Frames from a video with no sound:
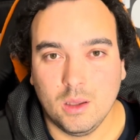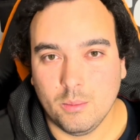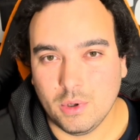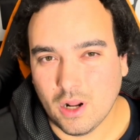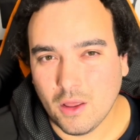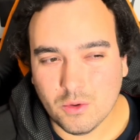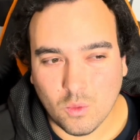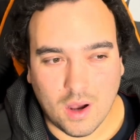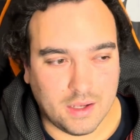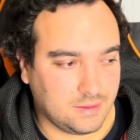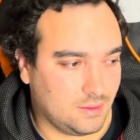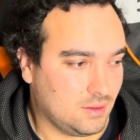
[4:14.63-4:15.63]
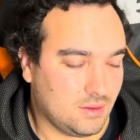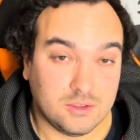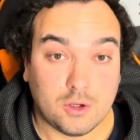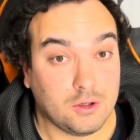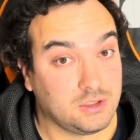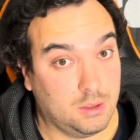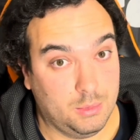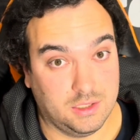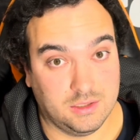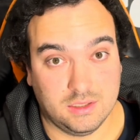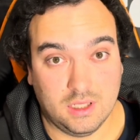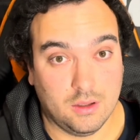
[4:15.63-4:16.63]
But otherwise, this car is going to be a
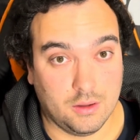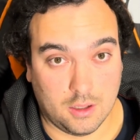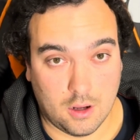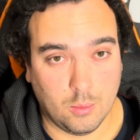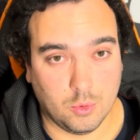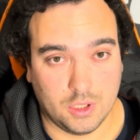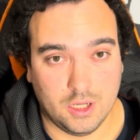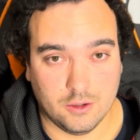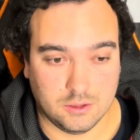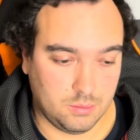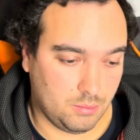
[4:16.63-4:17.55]
steal in a couple years.